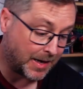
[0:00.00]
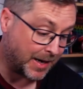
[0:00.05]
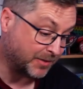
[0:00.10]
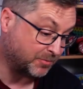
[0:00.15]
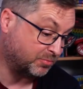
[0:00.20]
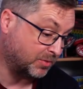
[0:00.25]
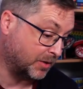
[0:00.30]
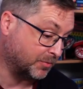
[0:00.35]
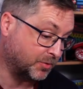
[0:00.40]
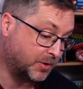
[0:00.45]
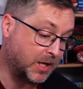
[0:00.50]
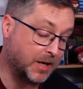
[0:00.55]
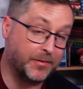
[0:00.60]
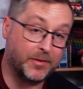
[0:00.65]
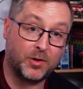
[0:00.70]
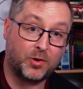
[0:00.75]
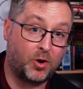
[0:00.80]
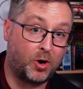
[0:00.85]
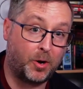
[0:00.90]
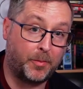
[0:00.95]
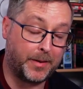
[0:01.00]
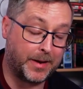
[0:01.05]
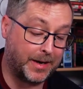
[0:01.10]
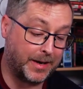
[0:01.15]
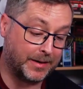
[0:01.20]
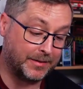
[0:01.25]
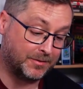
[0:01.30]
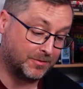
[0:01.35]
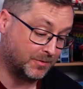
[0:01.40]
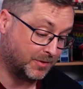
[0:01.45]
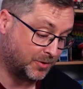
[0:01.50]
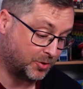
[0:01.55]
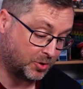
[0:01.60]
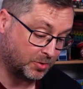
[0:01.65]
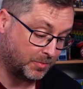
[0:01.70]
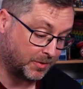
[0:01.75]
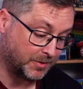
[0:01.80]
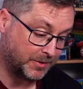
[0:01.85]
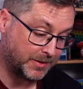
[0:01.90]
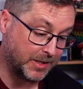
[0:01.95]
I was given a copy, and
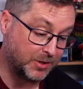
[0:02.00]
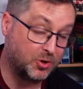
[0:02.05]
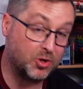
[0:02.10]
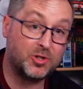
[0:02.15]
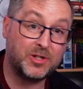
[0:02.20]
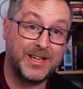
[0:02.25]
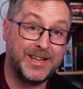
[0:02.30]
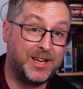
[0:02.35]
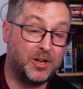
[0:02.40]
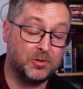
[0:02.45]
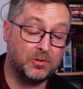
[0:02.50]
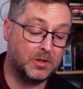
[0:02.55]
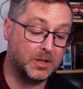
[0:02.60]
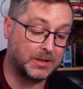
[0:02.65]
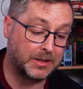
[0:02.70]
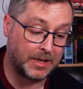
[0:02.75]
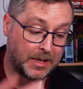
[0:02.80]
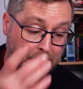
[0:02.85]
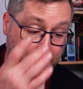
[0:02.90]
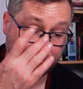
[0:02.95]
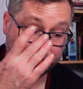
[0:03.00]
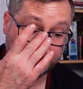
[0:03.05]
someone said, just take a look at that.